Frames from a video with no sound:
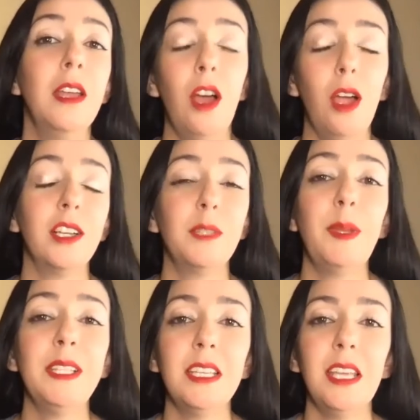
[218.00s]
our
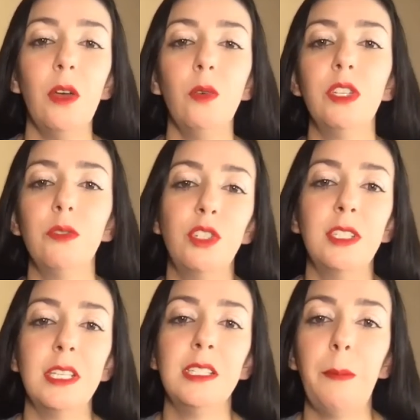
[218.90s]
expense account. It was
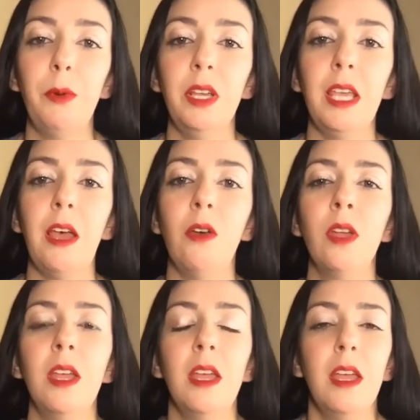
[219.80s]
just a separate account.
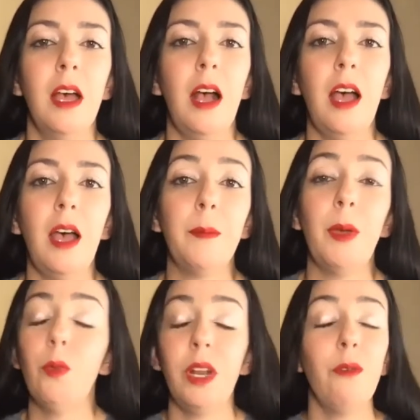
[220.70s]

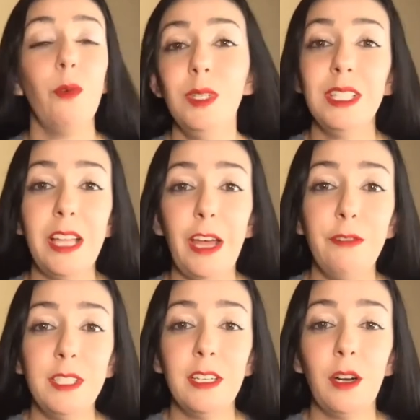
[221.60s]
And whatever was
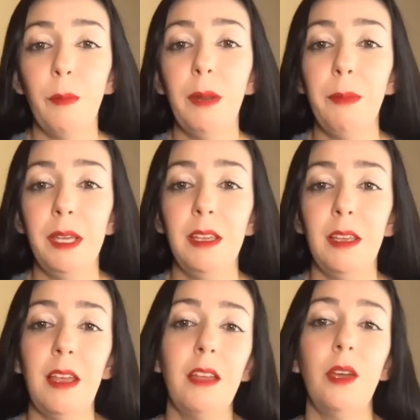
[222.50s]
left in our main banking
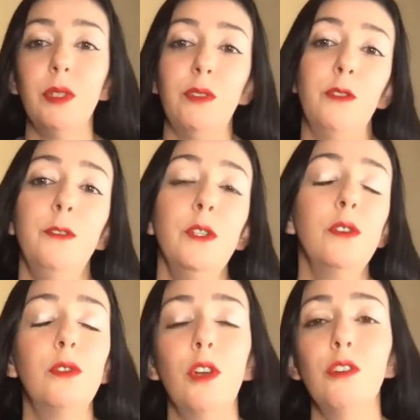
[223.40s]
account, that was for
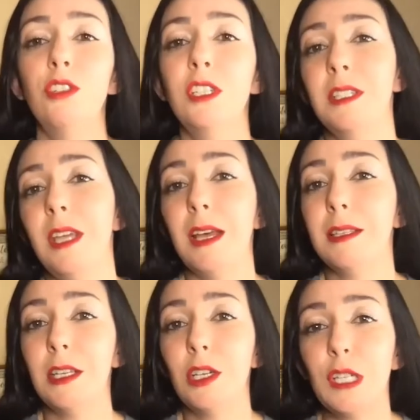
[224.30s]
food, groceries,
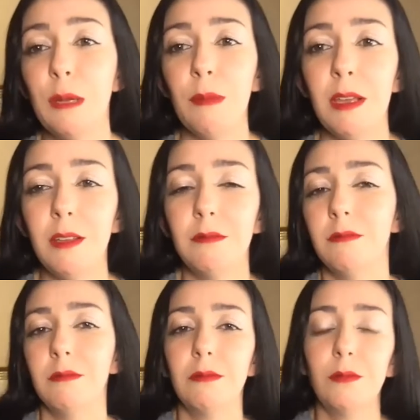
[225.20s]
gas, entertainment,
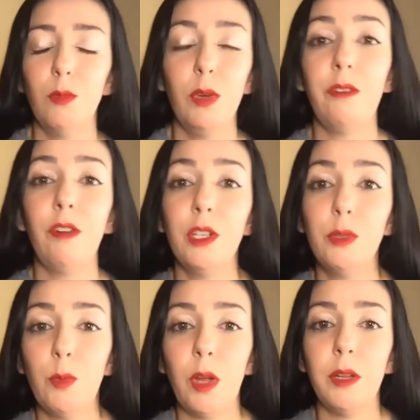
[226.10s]
whatever else
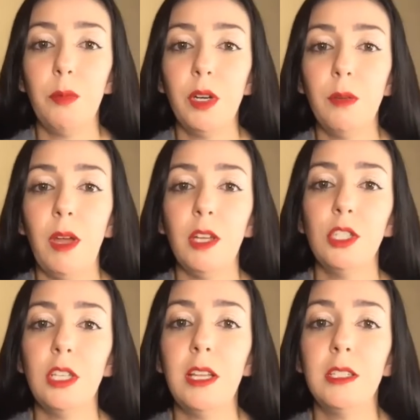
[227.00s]
we wanted pretty much.
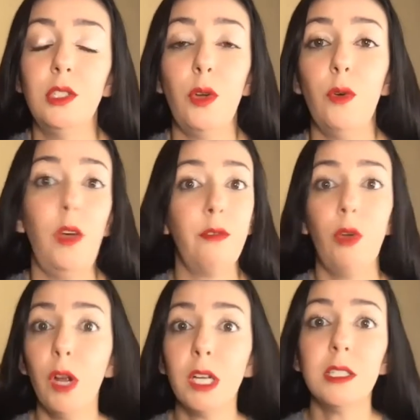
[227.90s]
And so of
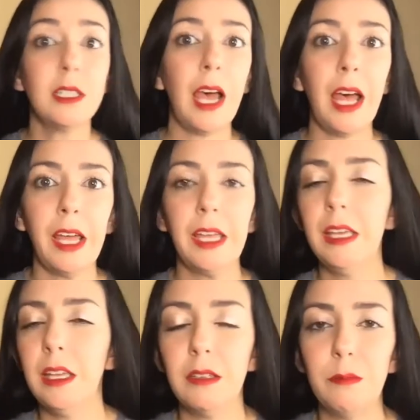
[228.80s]
course I
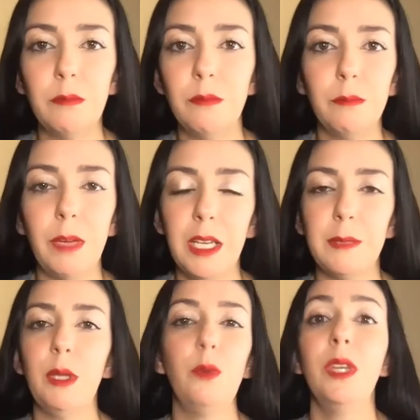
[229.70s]
and my
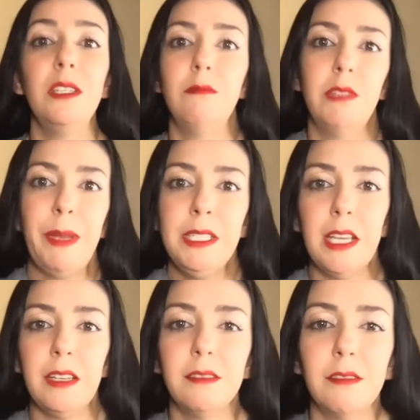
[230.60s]
husband, we spent
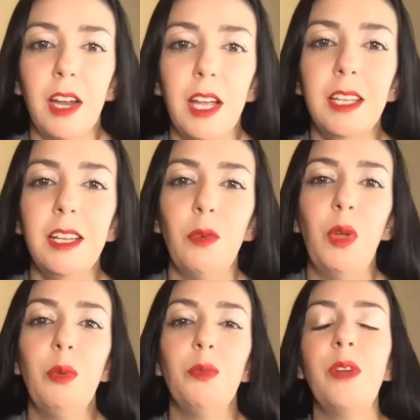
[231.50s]
it, right? And
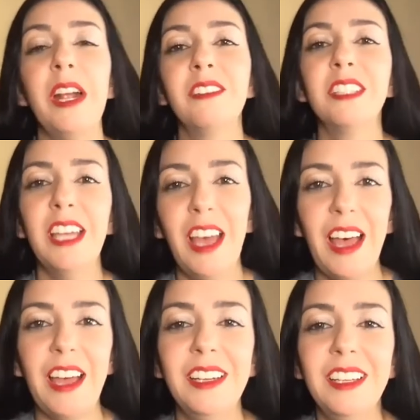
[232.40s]
we rarely
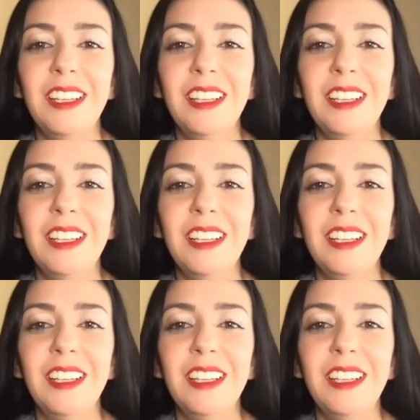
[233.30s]
had